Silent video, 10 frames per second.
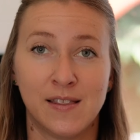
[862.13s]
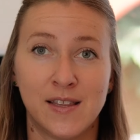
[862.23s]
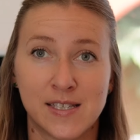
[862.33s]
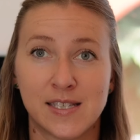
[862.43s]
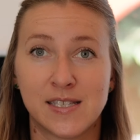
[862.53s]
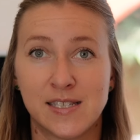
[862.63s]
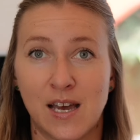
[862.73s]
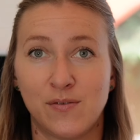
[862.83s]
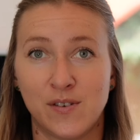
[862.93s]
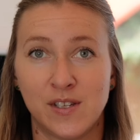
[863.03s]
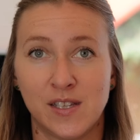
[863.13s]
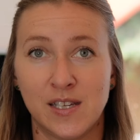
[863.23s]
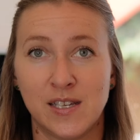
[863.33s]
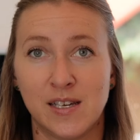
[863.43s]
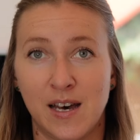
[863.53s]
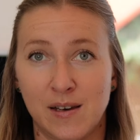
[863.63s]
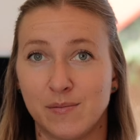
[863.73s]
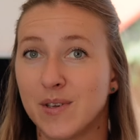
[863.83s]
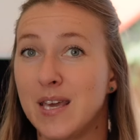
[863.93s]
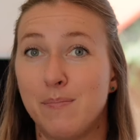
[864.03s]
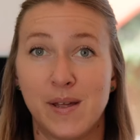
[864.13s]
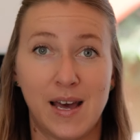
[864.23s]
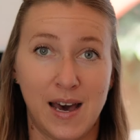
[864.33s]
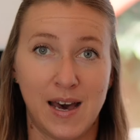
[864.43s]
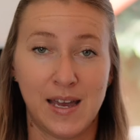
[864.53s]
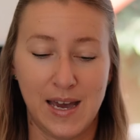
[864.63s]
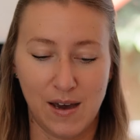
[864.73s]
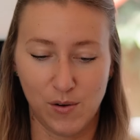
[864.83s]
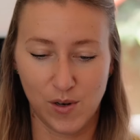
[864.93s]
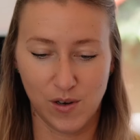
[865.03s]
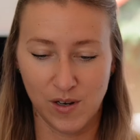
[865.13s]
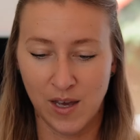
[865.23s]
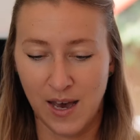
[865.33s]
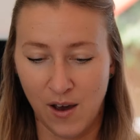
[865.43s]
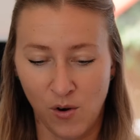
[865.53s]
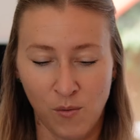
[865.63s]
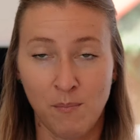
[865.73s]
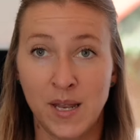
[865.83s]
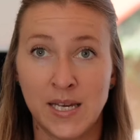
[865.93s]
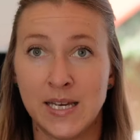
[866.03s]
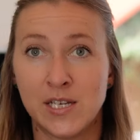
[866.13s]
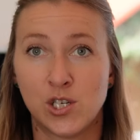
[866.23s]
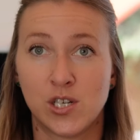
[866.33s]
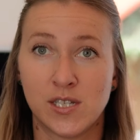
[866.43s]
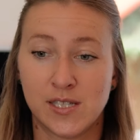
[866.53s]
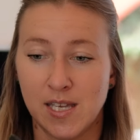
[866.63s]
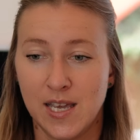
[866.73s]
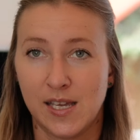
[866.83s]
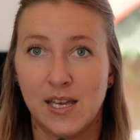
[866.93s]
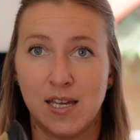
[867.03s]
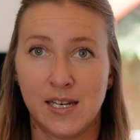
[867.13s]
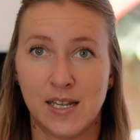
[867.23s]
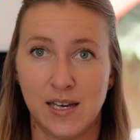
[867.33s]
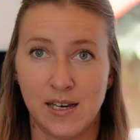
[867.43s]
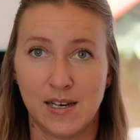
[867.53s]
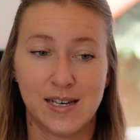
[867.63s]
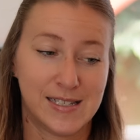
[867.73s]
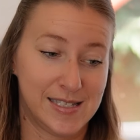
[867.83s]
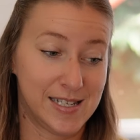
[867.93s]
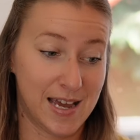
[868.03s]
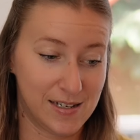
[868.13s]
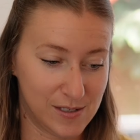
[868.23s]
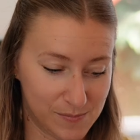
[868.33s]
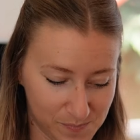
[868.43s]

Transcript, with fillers: this is definitely uh, keep an eye out on how many inches it can uh, extend.